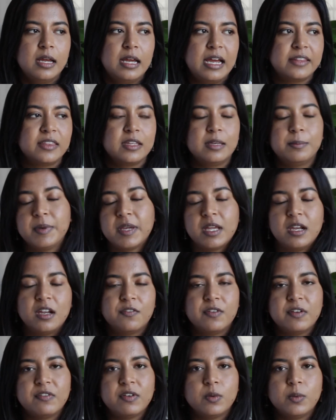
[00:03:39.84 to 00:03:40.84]
at the beginning
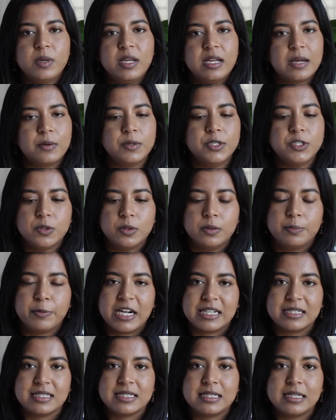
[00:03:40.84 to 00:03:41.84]
of every week, I would do a
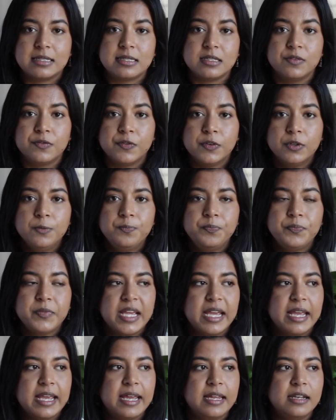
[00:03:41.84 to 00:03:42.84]
practice test in full
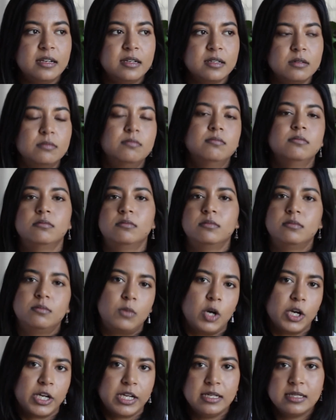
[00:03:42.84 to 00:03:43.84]
and
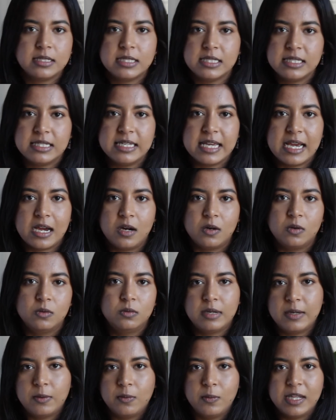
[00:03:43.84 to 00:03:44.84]
mark it to see how
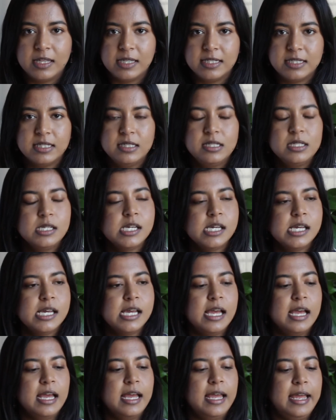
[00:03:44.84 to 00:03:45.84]
well I did.
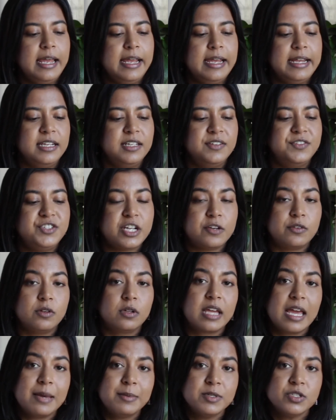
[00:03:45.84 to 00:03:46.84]
And if general
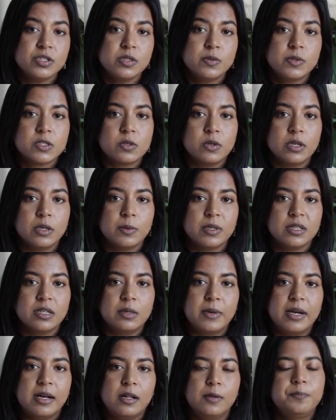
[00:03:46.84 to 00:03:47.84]
chemistry was going really
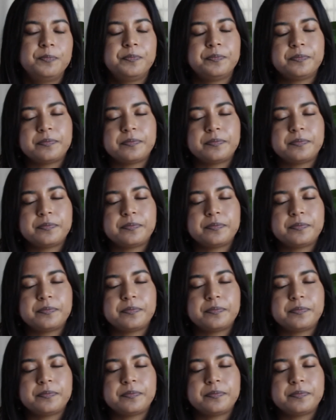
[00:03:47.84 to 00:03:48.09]
well,